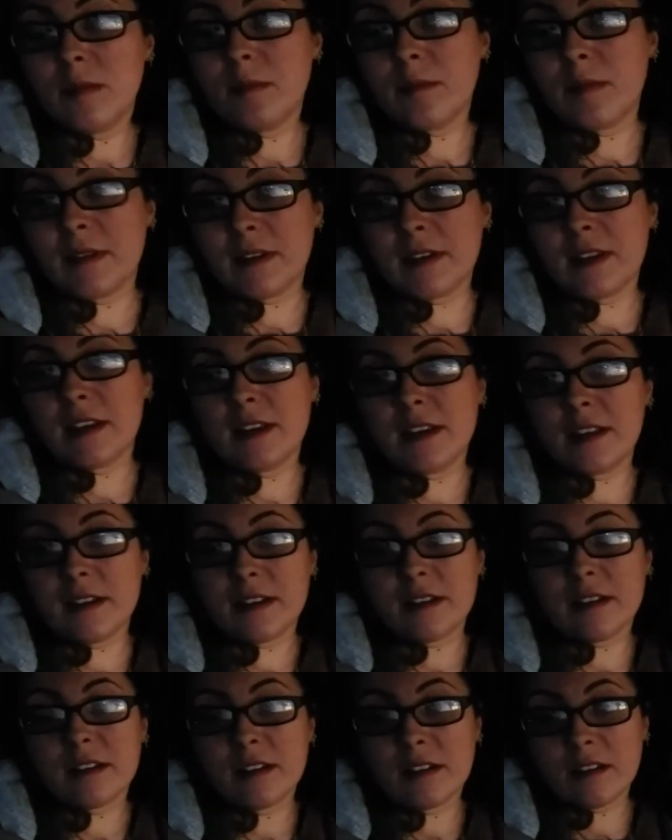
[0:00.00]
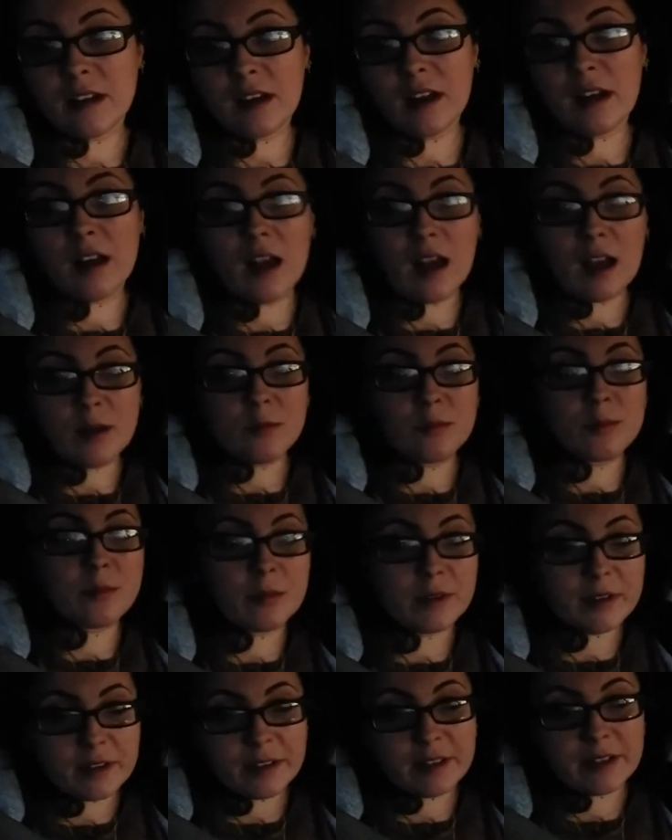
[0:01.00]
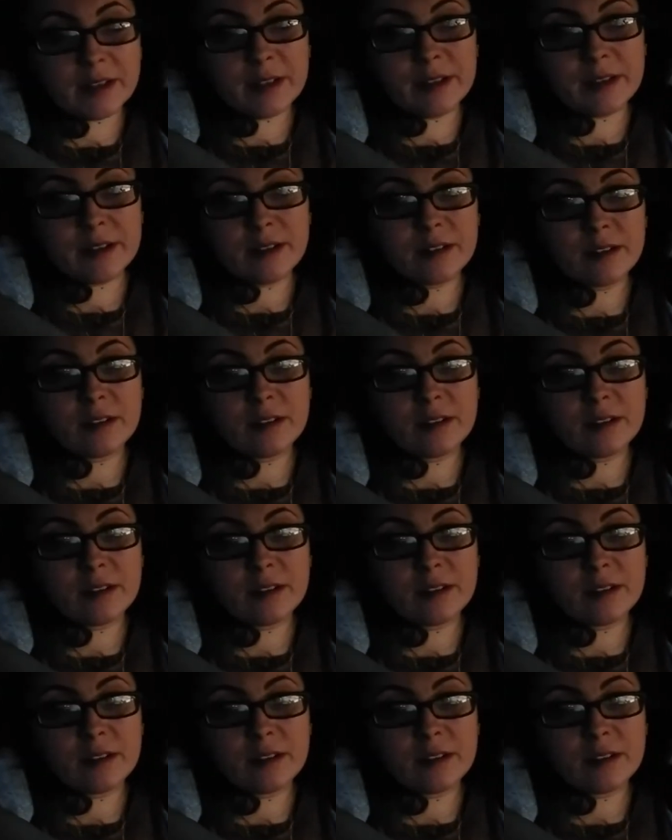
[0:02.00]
But then I really